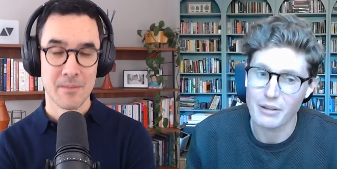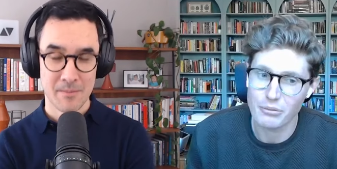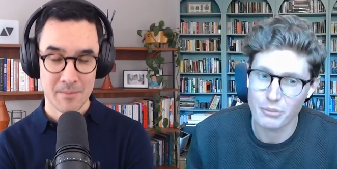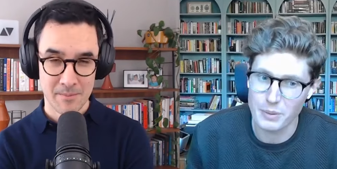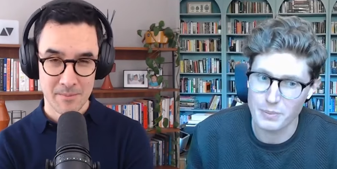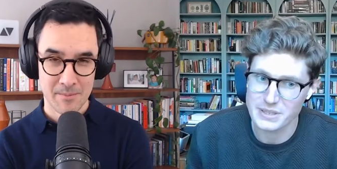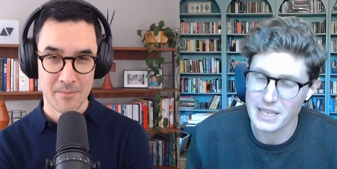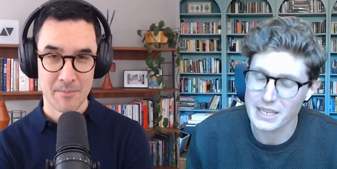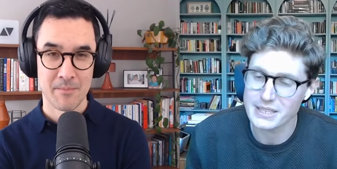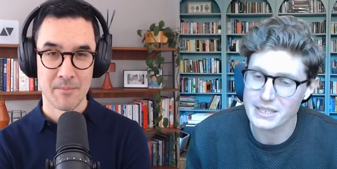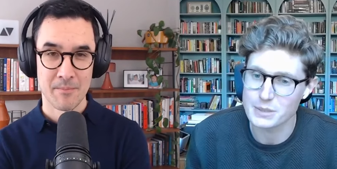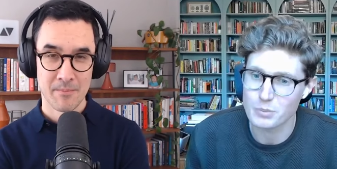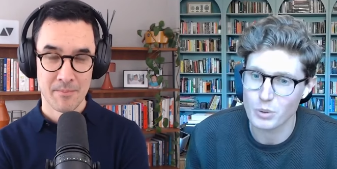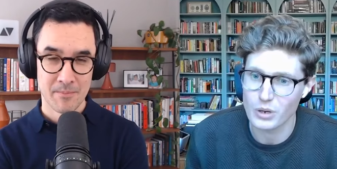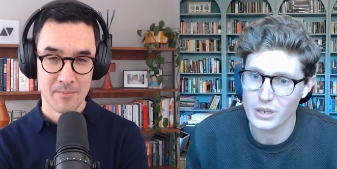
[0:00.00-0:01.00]
Speaker 1: 3
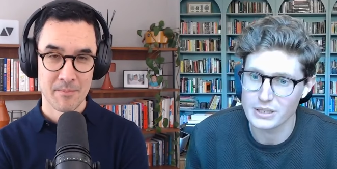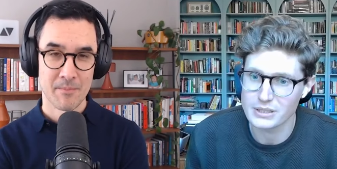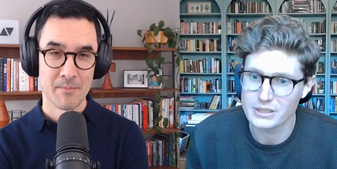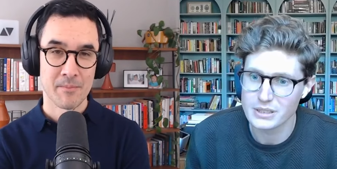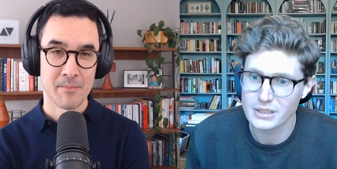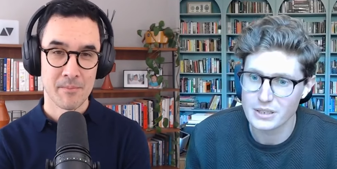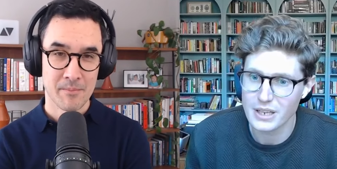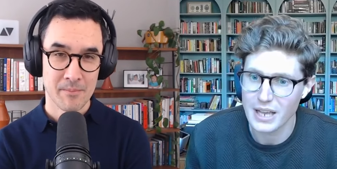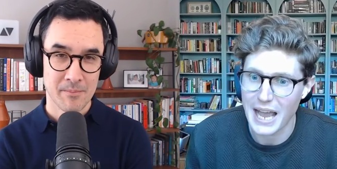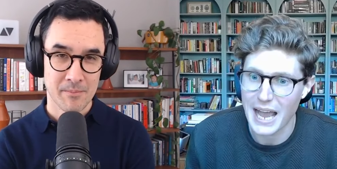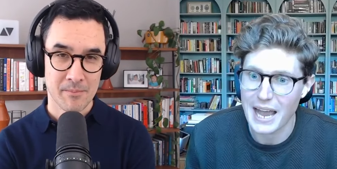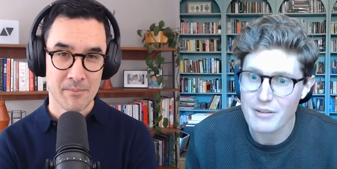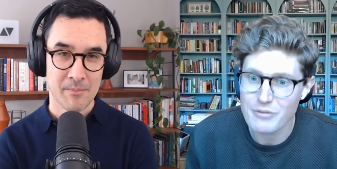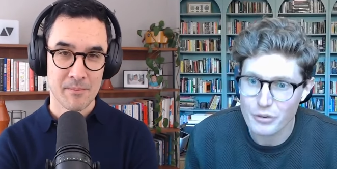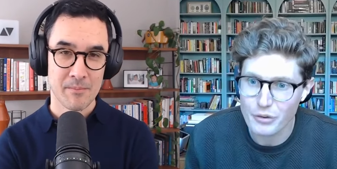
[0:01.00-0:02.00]
percentage points,
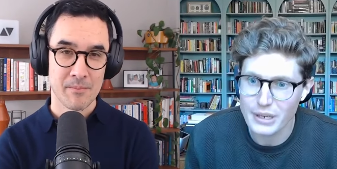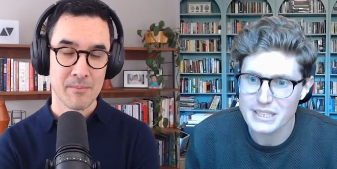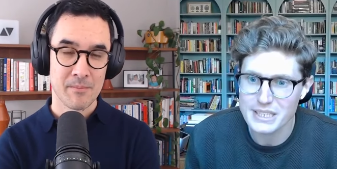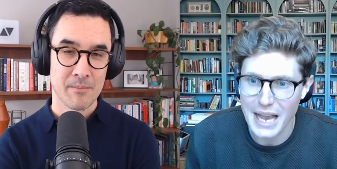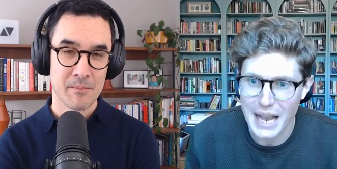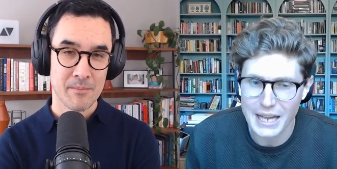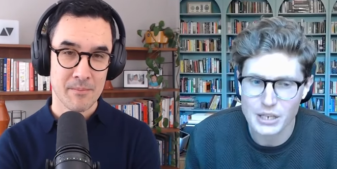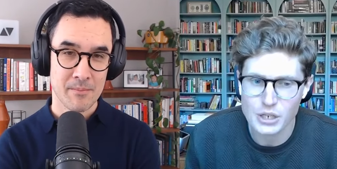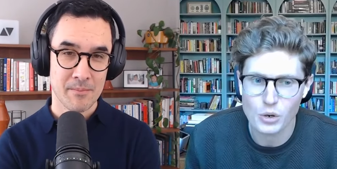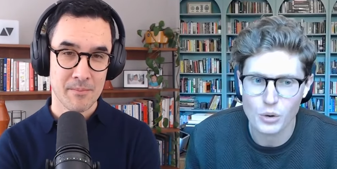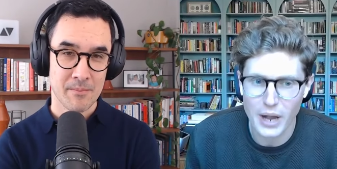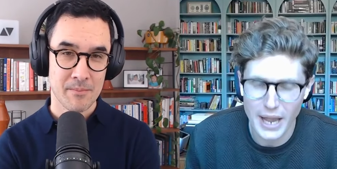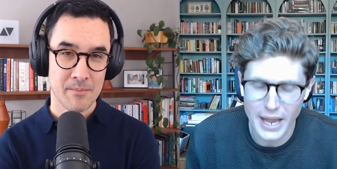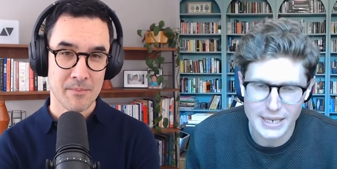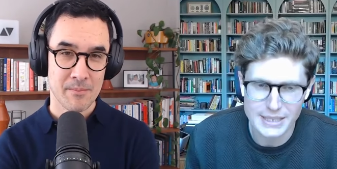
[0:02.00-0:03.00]
average annual
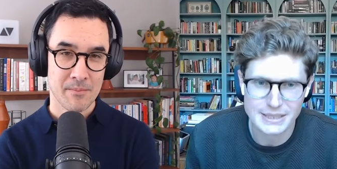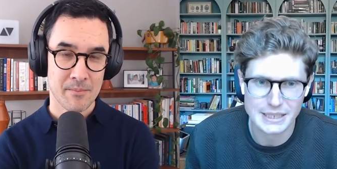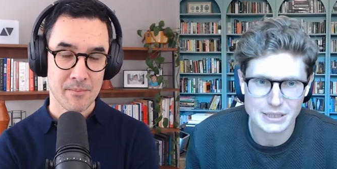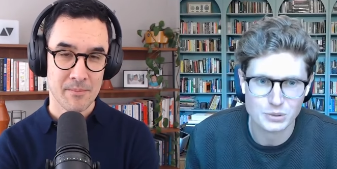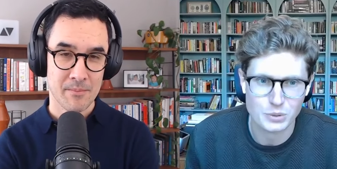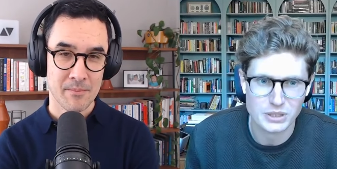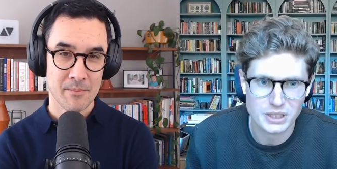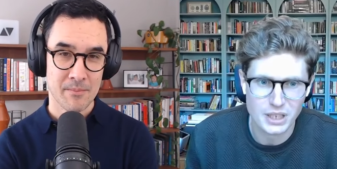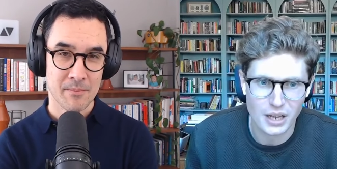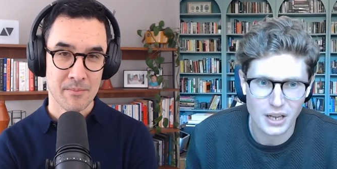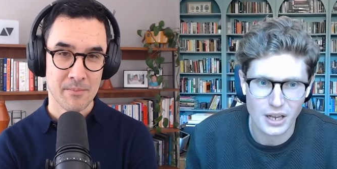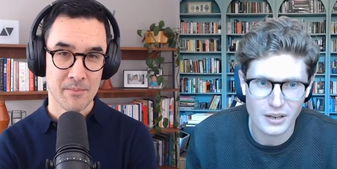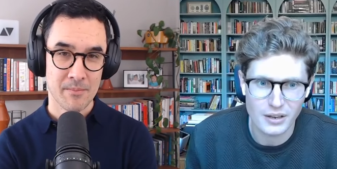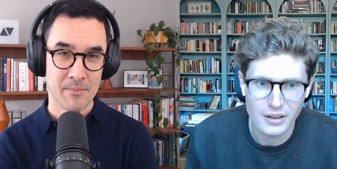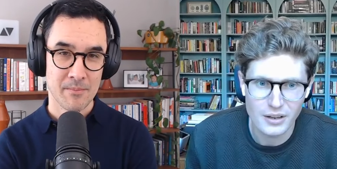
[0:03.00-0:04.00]
excess
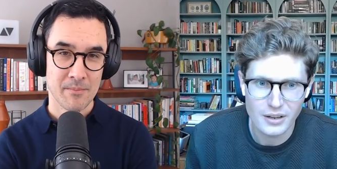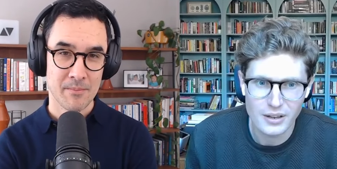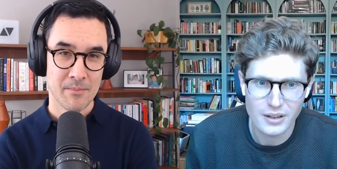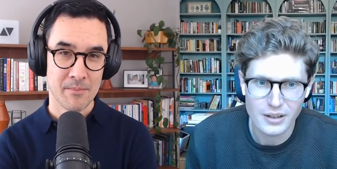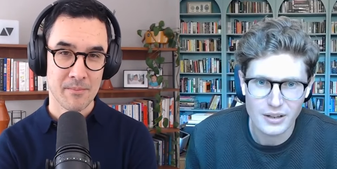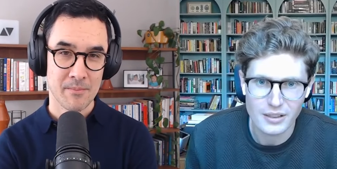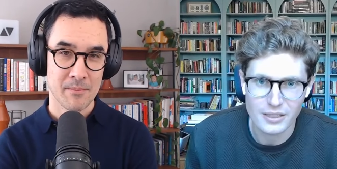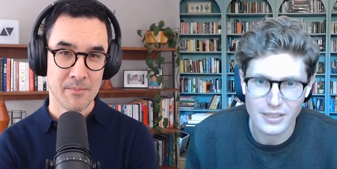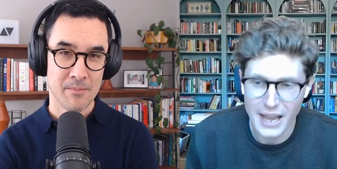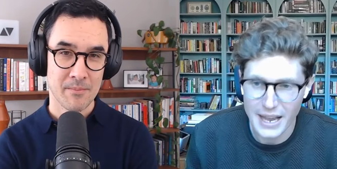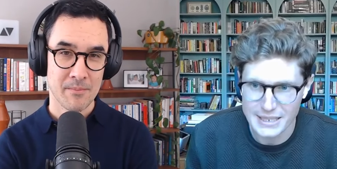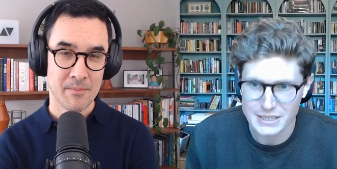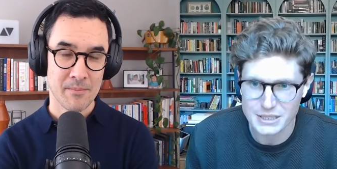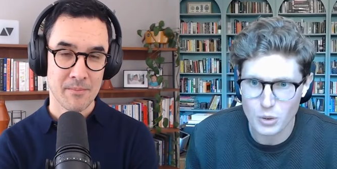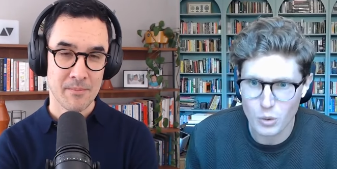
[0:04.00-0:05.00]
return, that
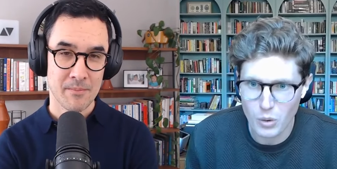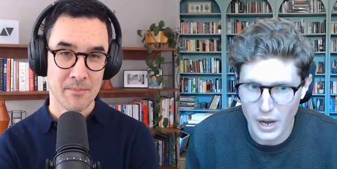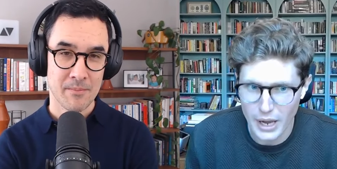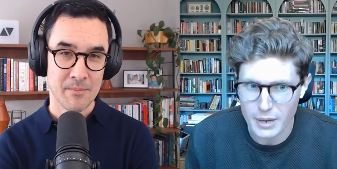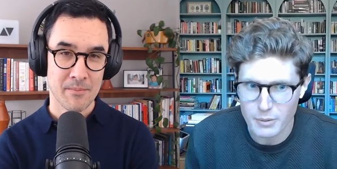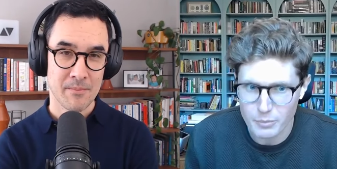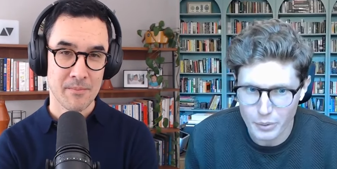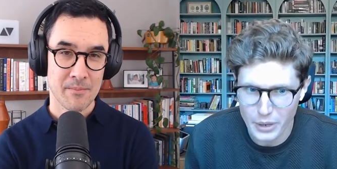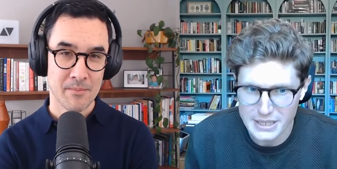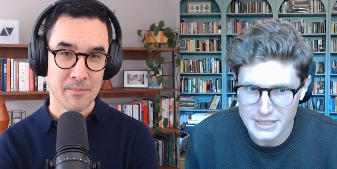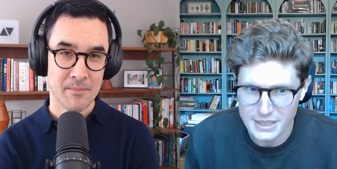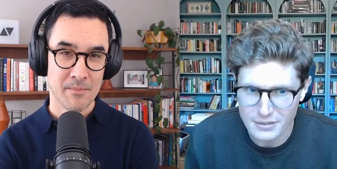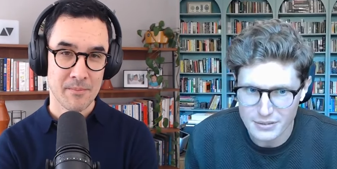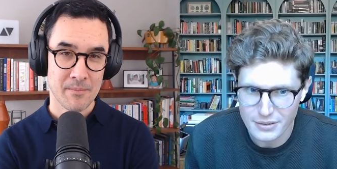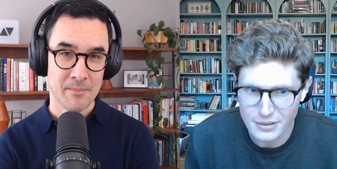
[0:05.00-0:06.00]
is quite
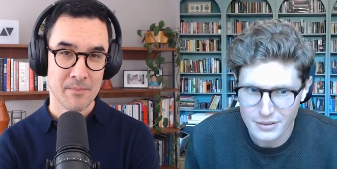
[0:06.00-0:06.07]
impressive.